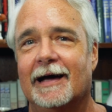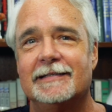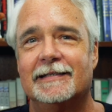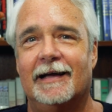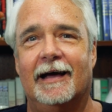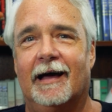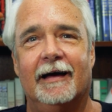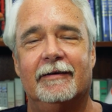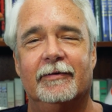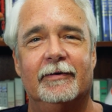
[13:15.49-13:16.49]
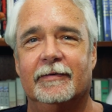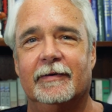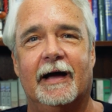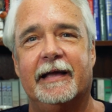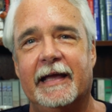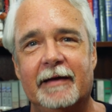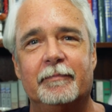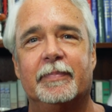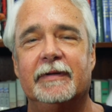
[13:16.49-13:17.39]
I said, I don't know. I can't